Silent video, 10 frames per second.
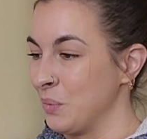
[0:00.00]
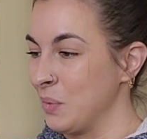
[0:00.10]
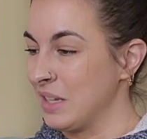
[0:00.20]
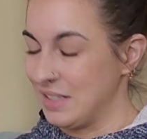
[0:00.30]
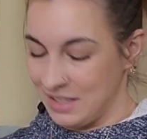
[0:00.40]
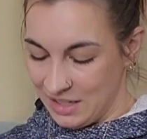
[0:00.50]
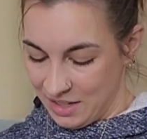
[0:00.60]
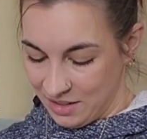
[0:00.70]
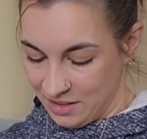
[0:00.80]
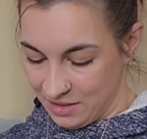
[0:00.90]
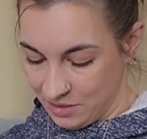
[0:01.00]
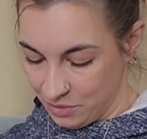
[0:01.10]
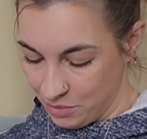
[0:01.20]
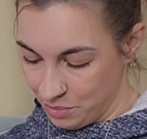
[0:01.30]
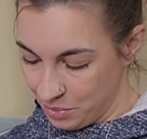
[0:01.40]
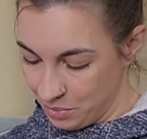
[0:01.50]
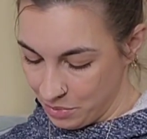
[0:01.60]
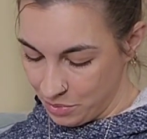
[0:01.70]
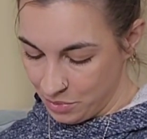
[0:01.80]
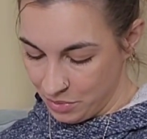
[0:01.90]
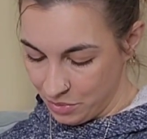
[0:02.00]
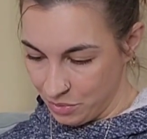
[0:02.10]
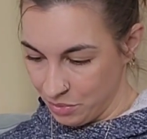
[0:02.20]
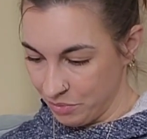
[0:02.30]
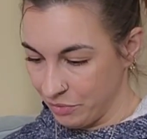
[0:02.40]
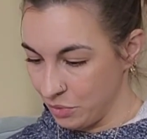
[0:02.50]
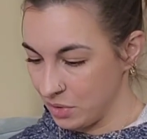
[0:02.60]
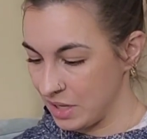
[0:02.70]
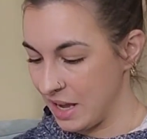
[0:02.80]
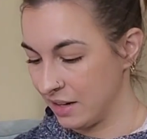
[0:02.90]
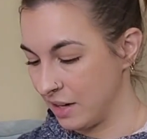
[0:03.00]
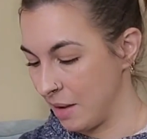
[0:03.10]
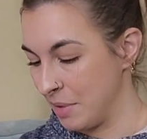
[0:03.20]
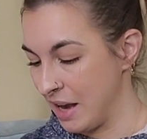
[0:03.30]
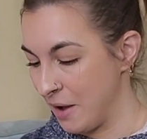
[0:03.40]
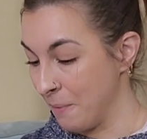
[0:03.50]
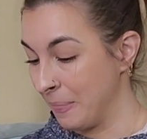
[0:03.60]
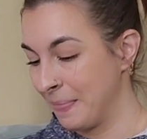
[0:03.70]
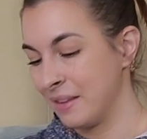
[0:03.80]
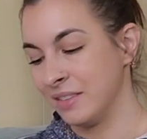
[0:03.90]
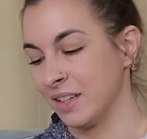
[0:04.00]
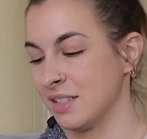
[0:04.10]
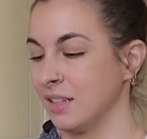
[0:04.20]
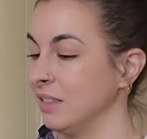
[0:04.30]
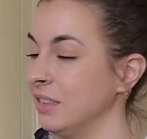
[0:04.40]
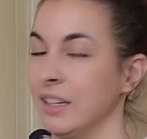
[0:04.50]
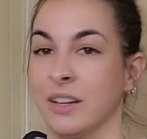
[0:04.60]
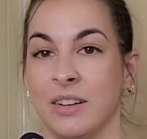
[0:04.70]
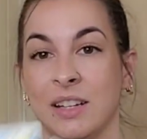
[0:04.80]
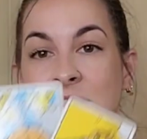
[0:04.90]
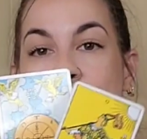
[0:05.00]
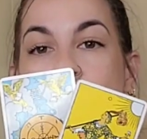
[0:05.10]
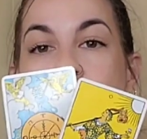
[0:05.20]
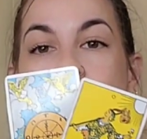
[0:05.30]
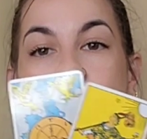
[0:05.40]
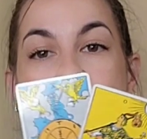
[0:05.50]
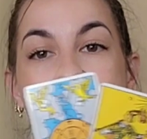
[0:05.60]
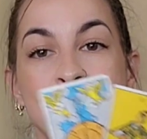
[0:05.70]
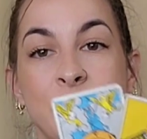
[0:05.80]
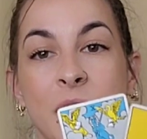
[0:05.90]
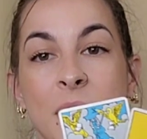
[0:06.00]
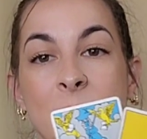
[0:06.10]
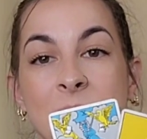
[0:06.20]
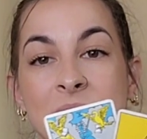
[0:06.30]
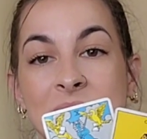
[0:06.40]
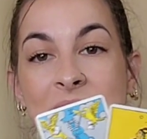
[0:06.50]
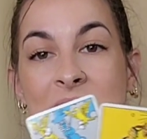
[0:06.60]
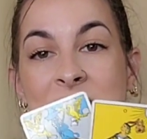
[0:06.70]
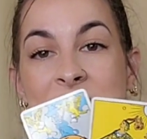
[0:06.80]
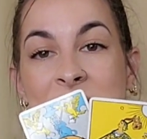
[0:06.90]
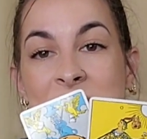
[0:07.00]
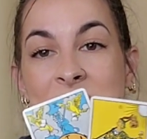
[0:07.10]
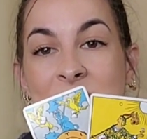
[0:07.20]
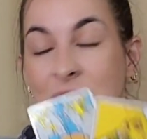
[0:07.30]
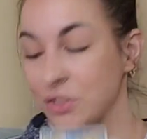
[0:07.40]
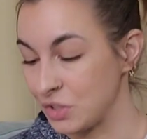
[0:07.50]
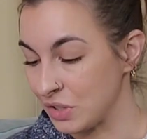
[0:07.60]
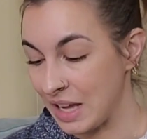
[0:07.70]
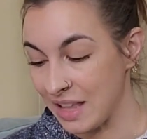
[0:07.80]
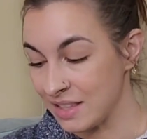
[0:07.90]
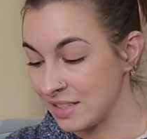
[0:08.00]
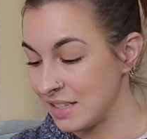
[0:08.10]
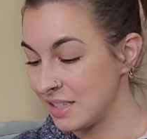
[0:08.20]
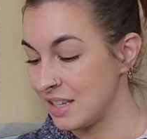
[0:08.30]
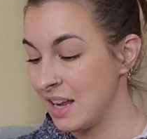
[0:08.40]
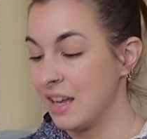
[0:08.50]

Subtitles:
Let's see. Ooh. Full card coming out. That's hilarious. We went from the 10 to the 0. So yeah, this is